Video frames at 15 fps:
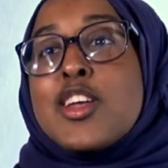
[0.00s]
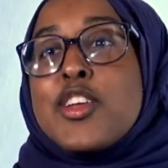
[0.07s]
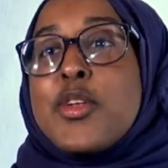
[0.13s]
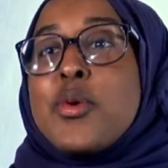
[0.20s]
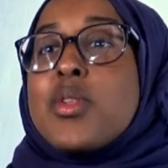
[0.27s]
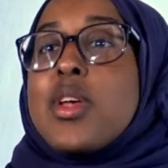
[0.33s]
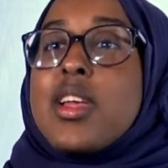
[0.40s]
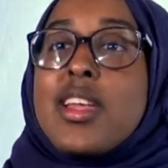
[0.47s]

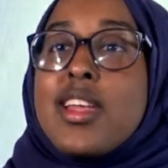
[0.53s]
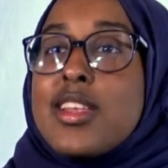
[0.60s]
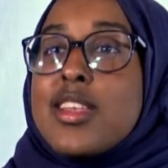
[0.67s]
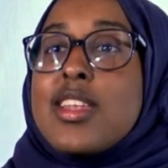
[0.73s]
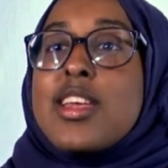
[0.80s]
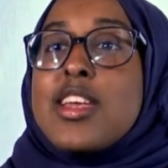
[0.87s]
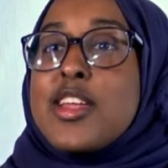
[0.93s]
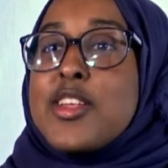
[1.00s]
like
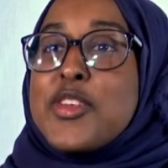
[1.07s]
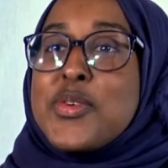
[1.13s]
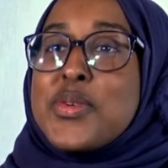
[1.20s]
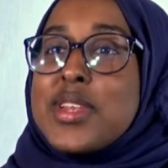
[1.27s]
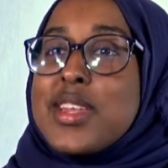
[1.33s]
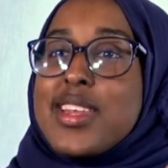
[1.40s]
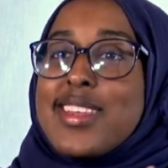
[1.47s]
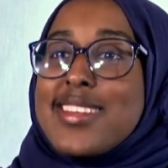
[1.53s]
in
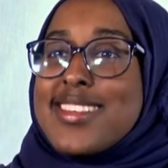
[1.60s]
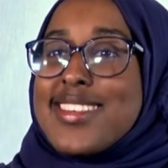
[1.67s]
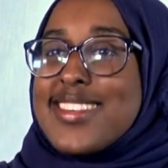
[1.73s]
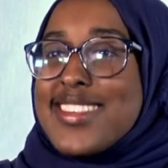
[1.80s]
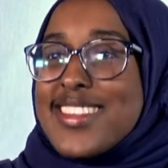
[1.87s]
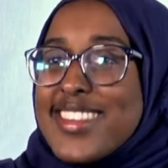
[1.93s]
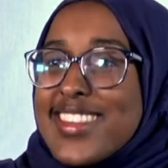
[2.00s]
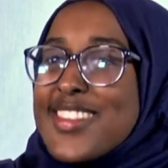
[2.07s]
unity, just